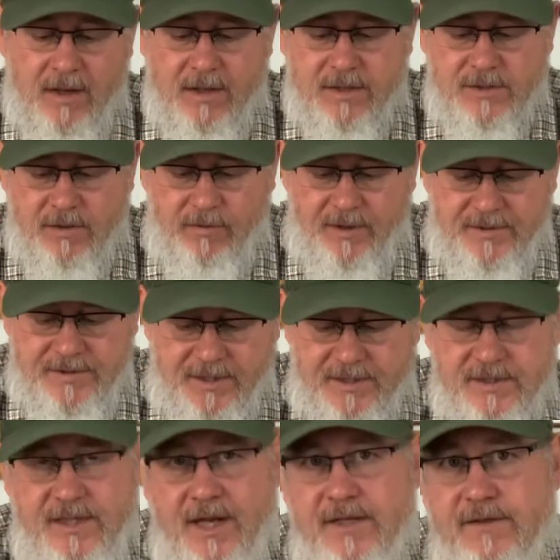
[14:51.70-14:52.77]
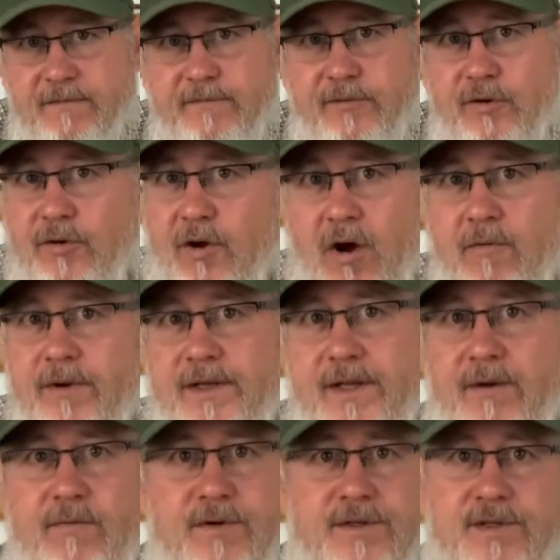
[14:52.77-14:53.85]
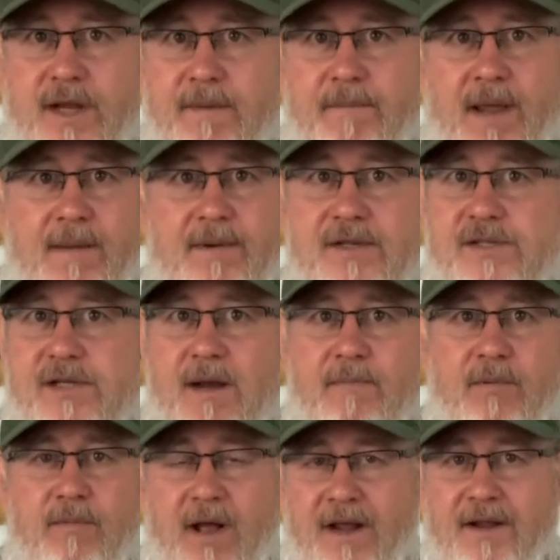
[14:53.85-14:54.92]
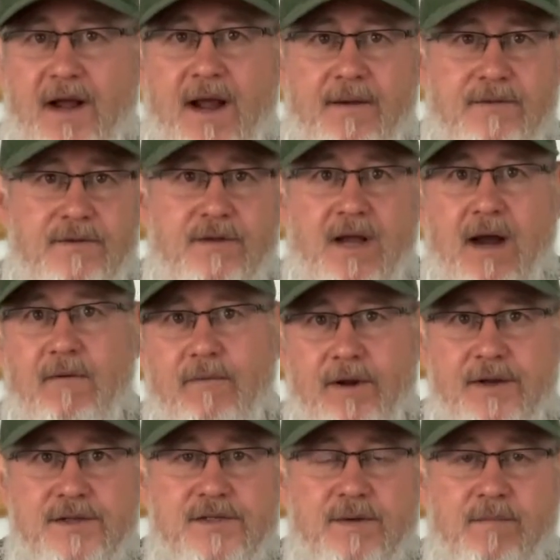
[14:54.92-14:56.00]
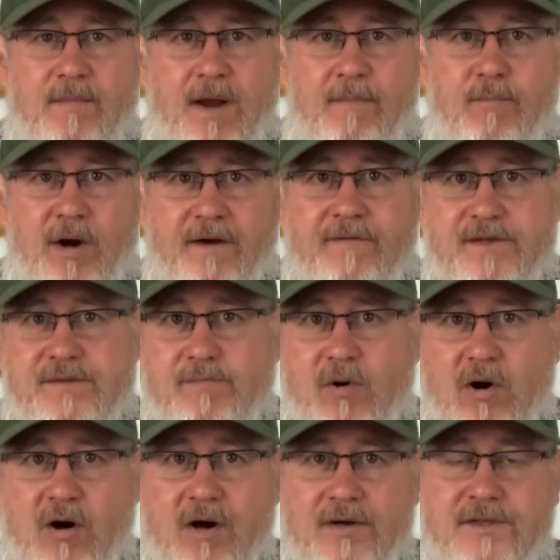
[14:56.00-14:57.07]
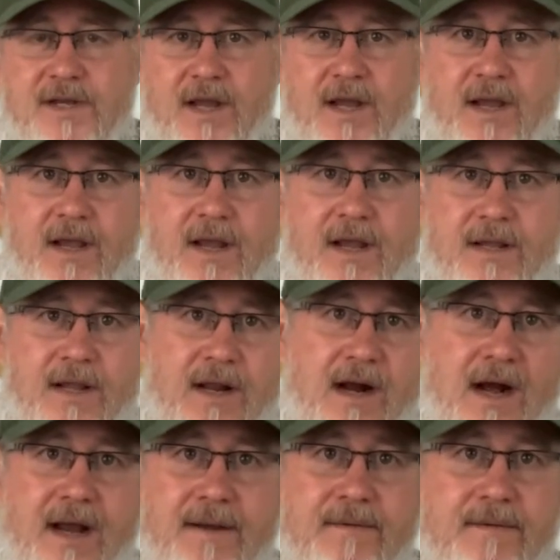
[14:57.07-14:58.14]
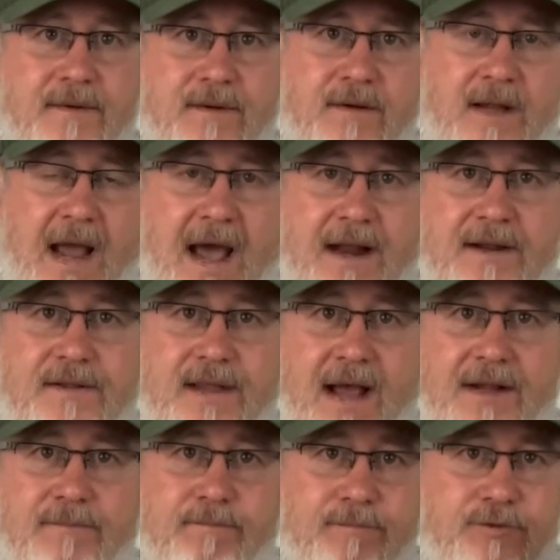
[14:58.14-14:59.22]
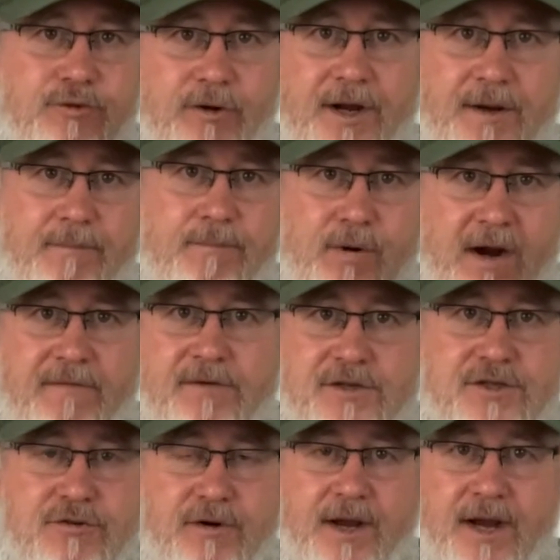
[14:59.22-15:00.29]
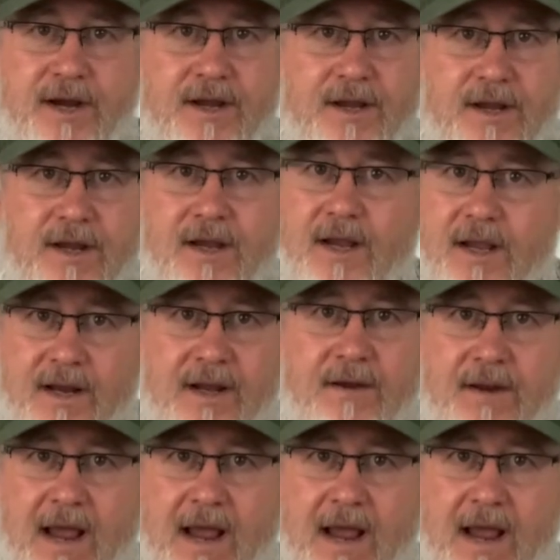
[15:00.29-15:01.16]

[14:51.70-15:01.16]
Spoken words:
So we had 6 days of food. All we did was like maybe supplement. Like I got rid of some of my breakfast bars, and then I added that breakfast drink, and it